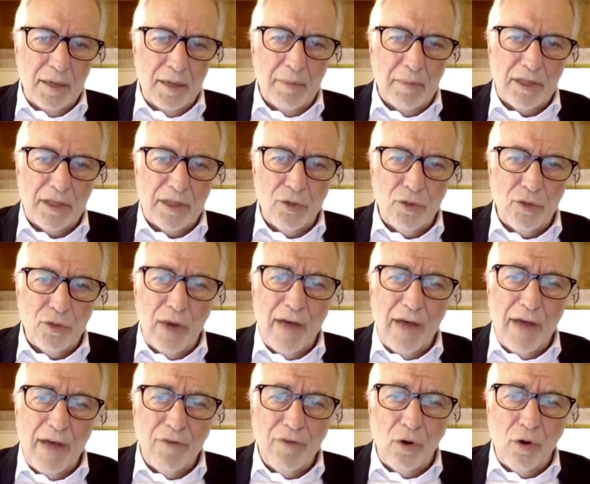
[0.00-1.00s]
but you
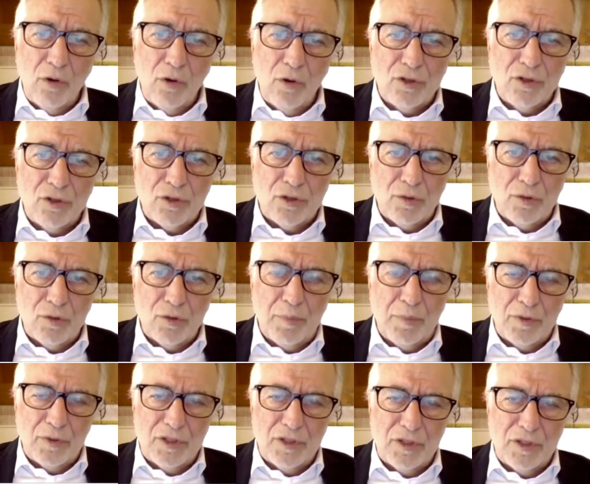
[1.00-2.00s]
have also
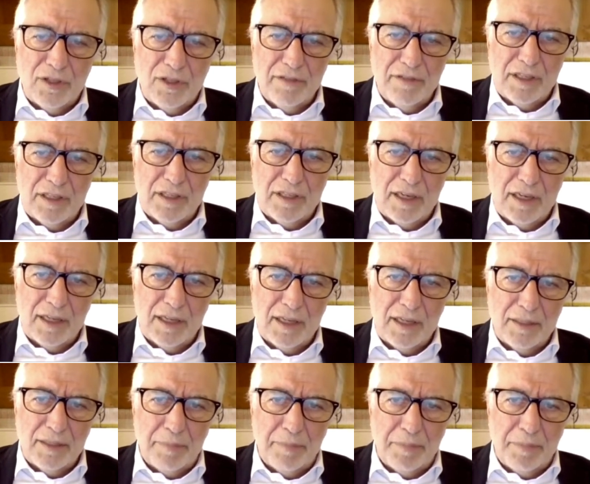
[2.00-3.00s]
positivity in
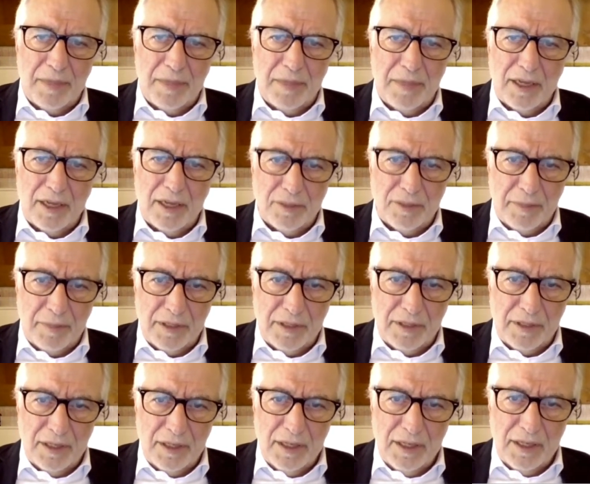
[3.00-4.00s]

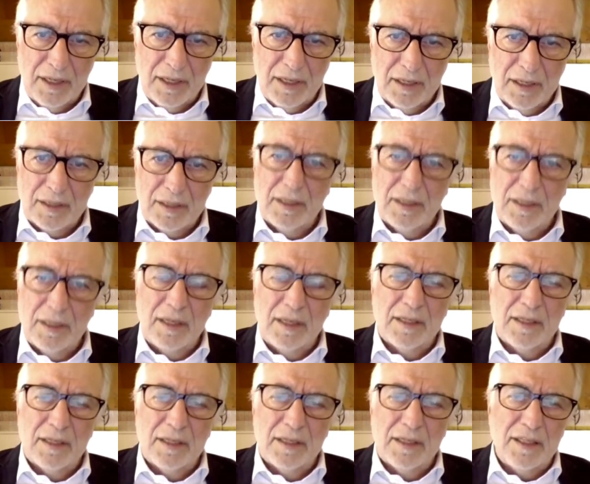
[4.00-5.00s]
anti-PSPT,
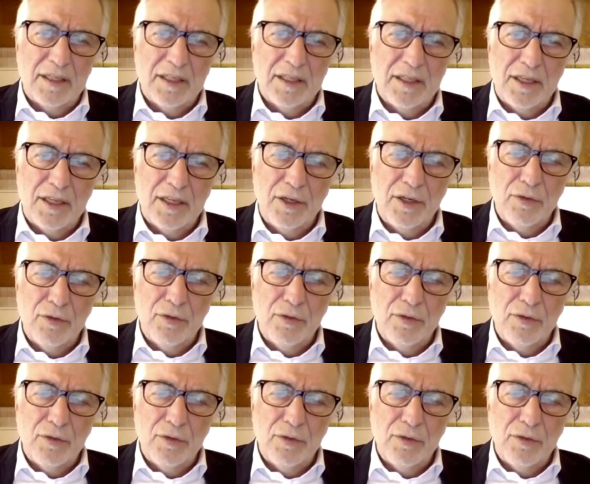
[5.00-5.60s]
that is the new